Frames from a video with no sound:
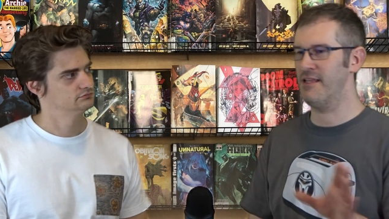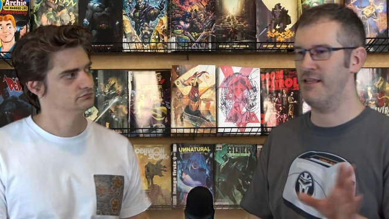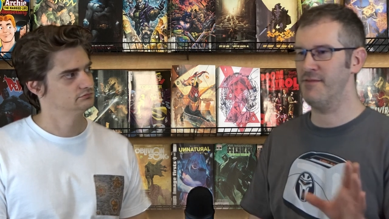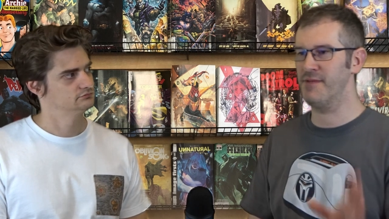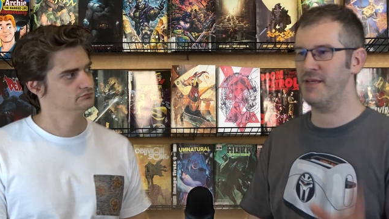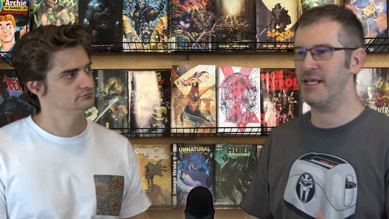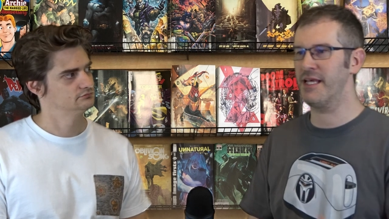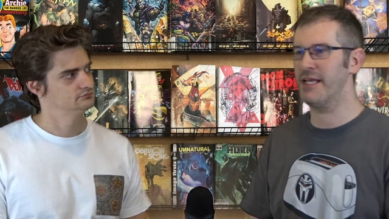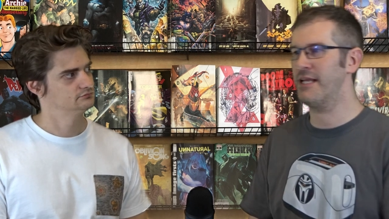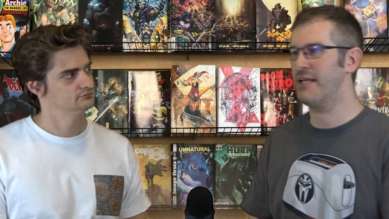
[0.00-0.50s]
Speaker 1: in the
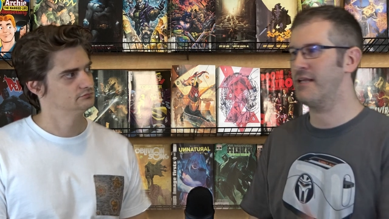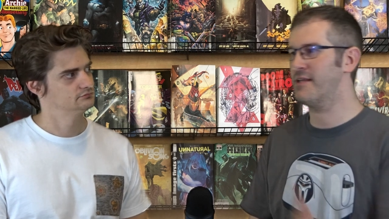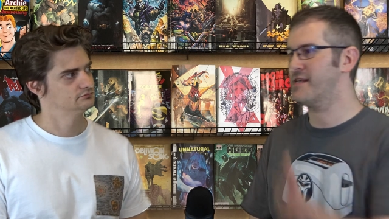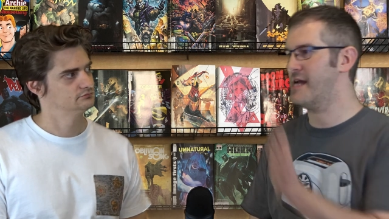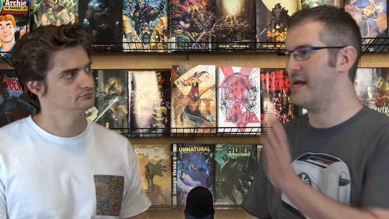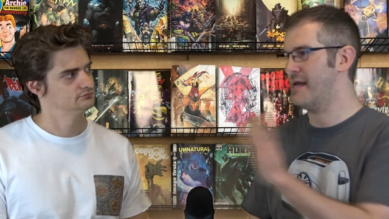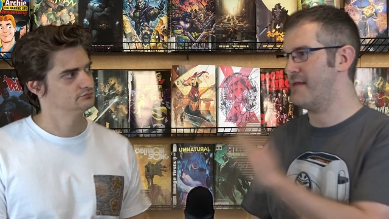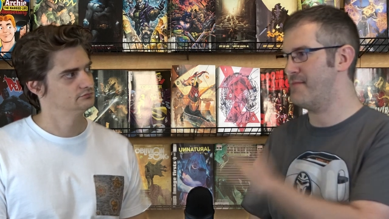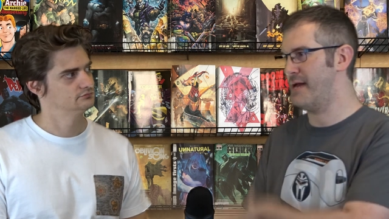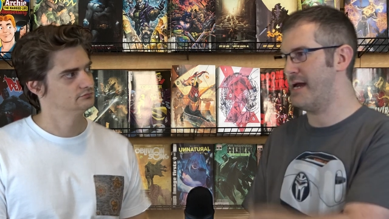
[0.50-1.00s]
beginning,
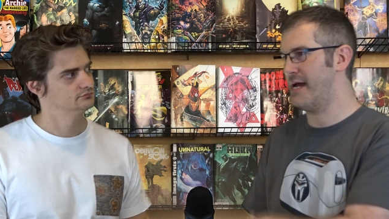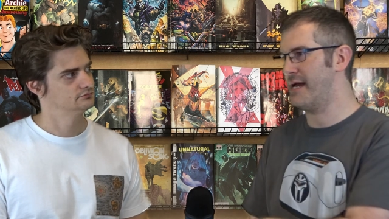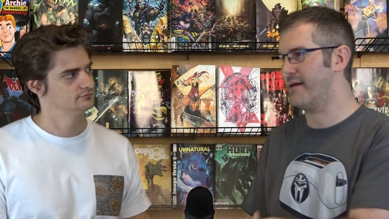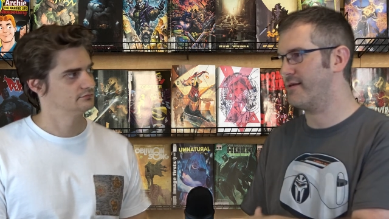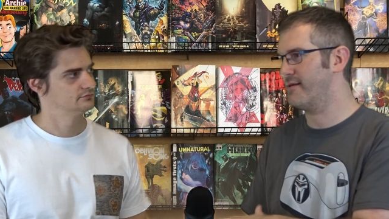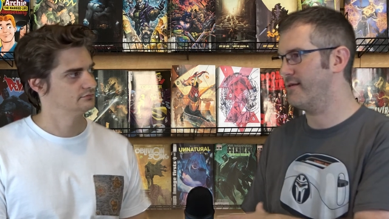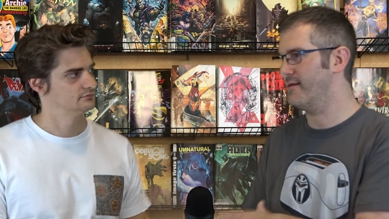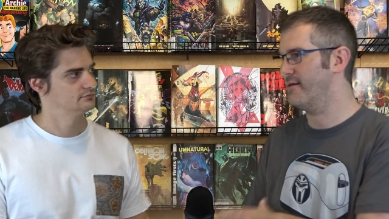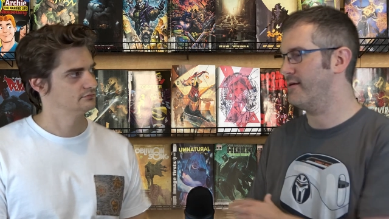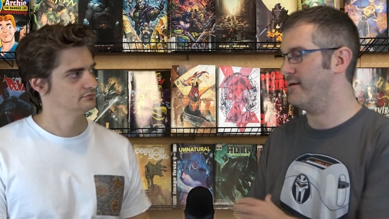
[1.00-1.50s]
tied
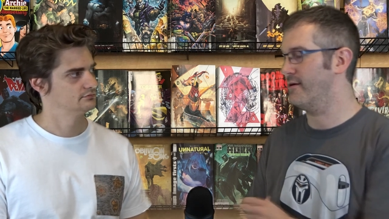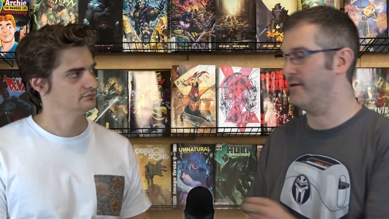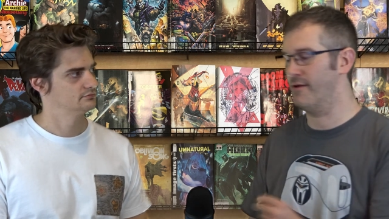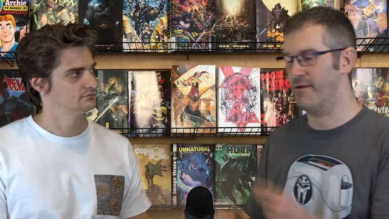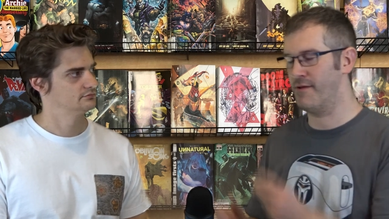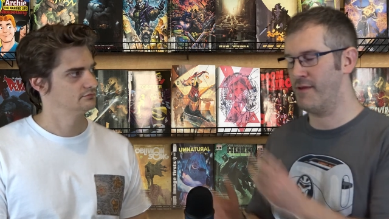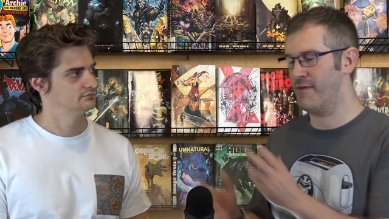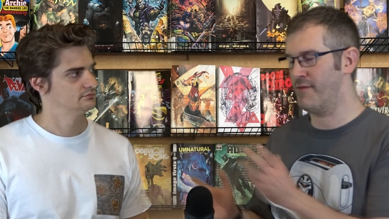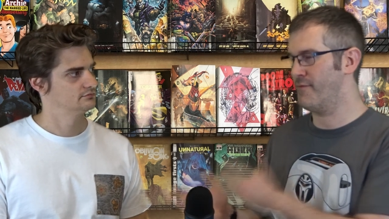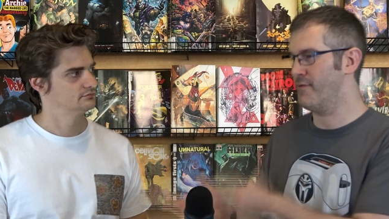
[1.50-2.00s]
back, or
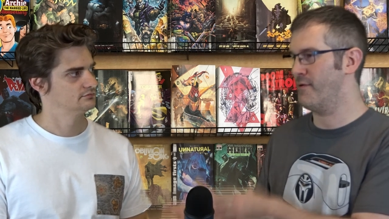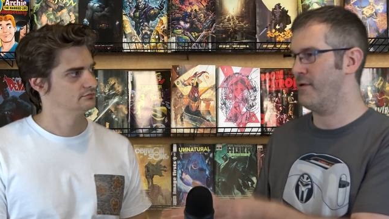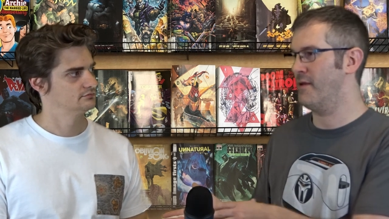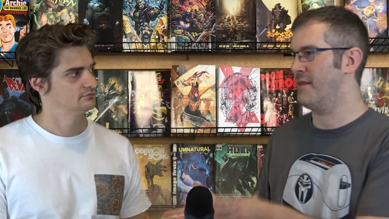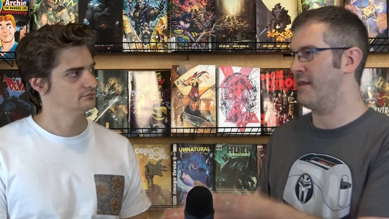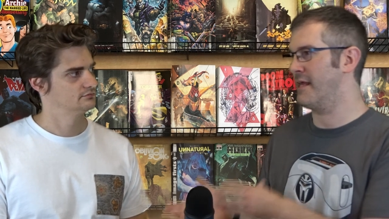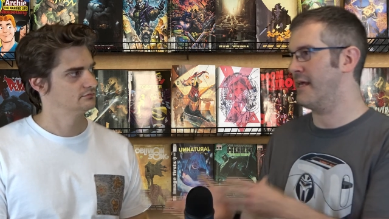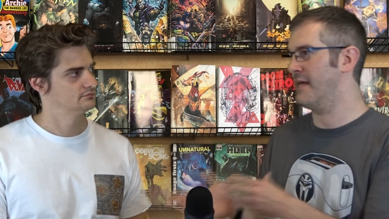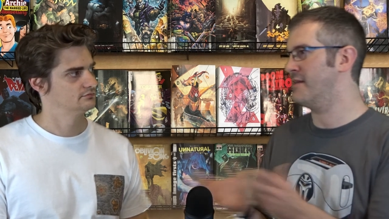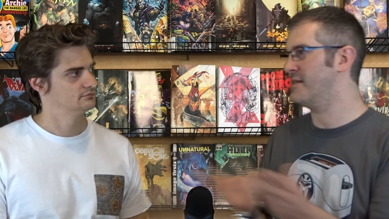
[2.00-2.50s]
in the,
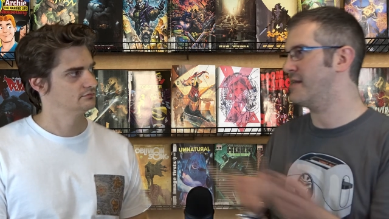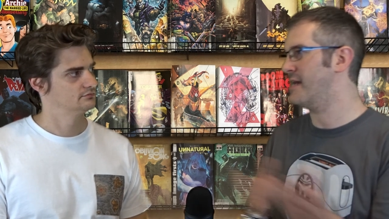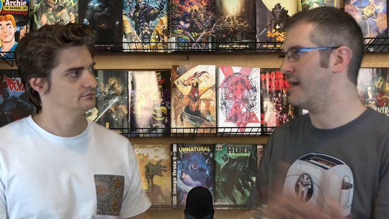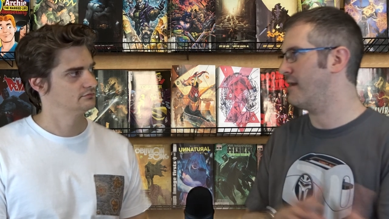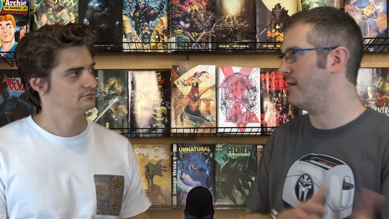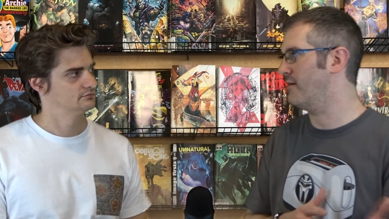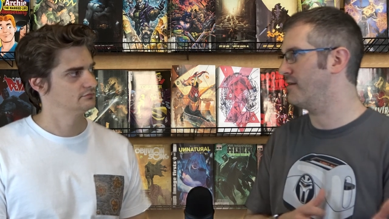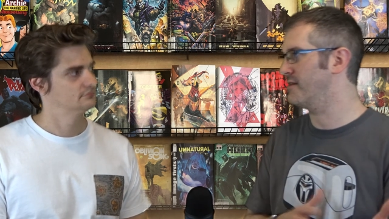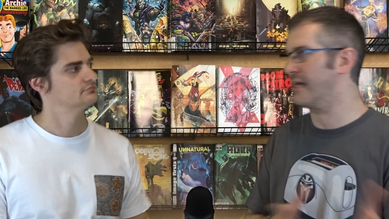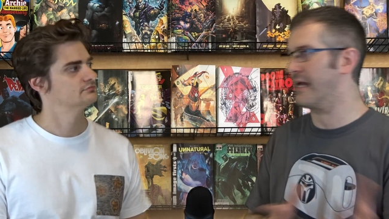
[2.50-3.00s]
in the end,
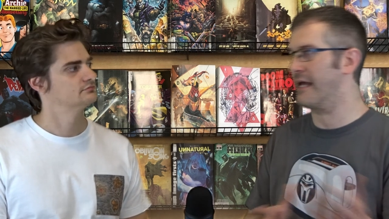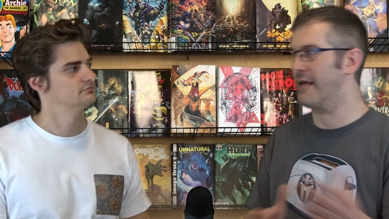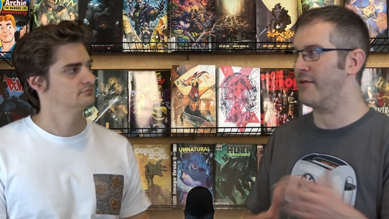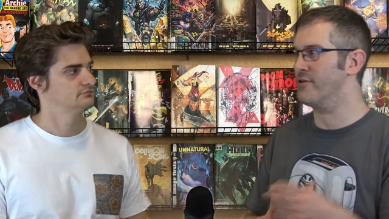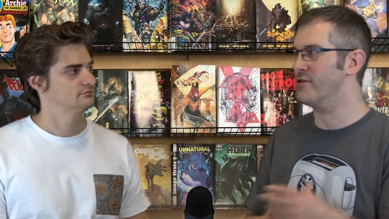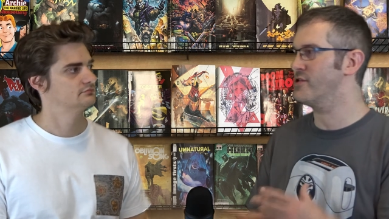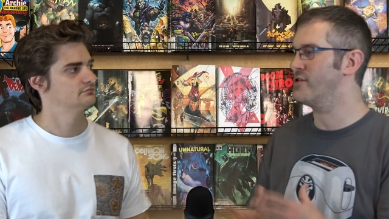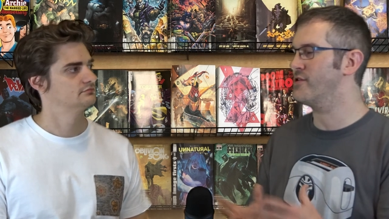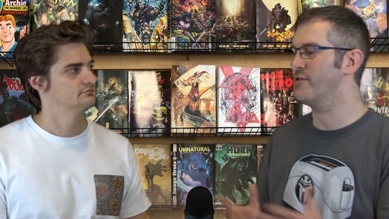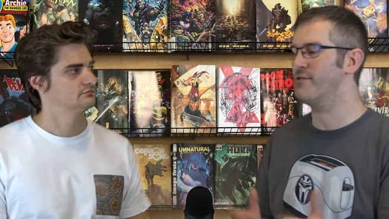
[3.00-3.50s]
tied all
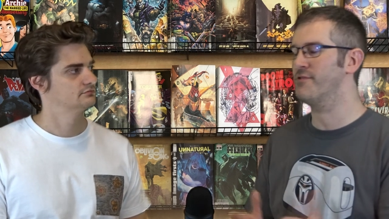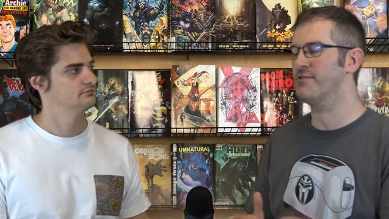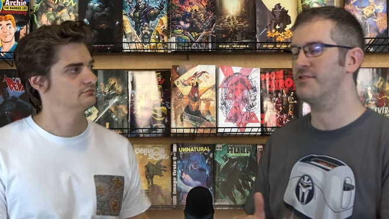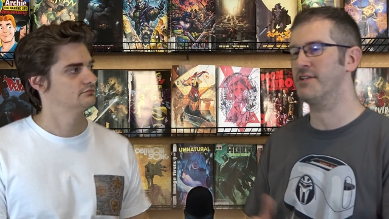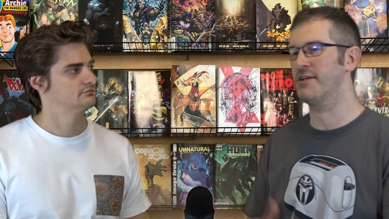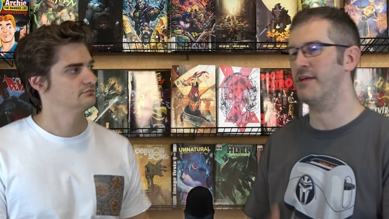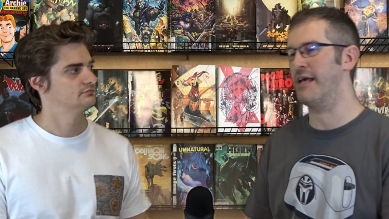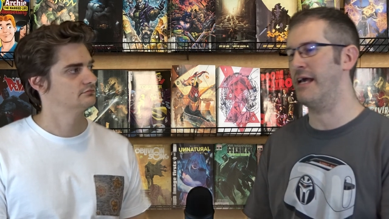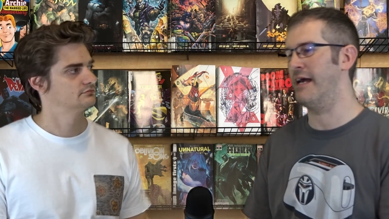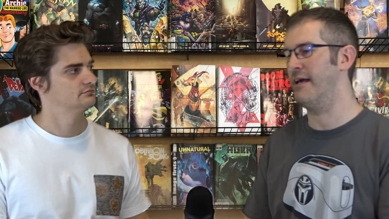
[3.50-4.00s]
together too.
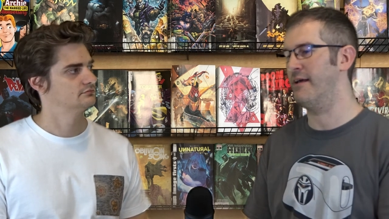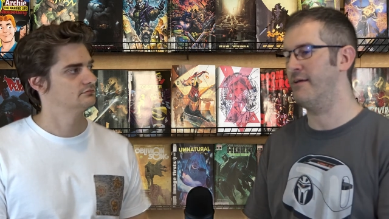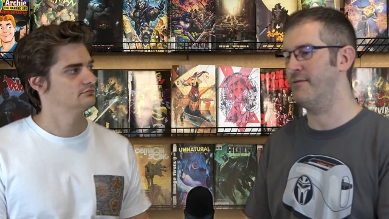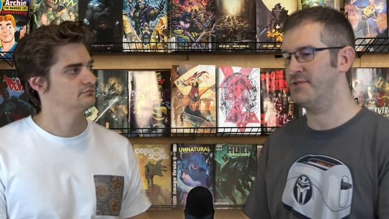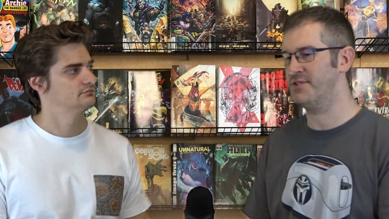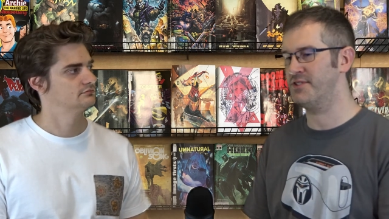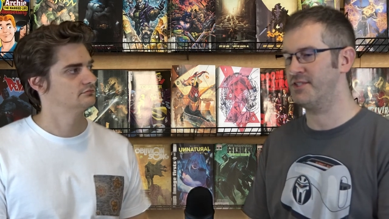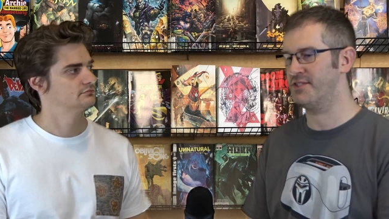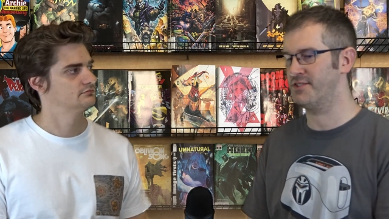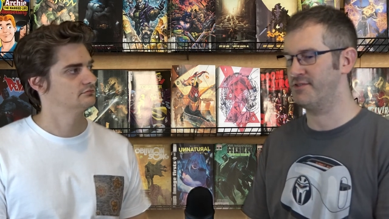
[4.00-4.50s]
So yeah, it
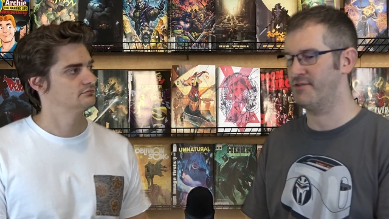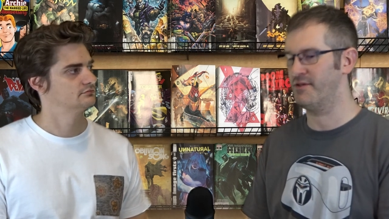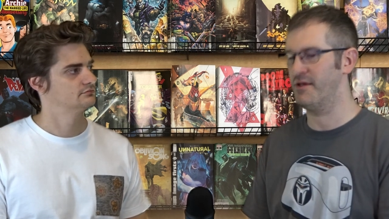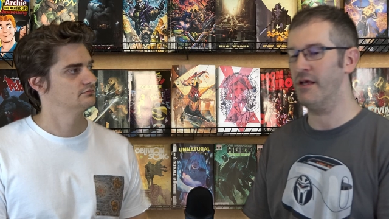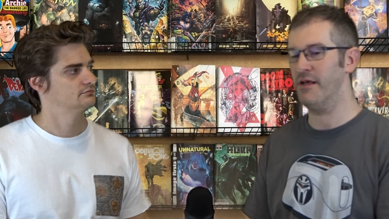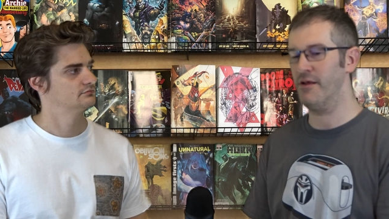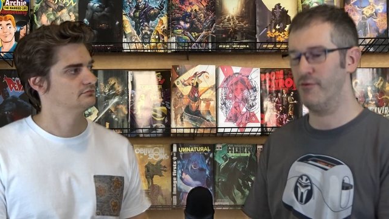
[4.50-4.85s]
was just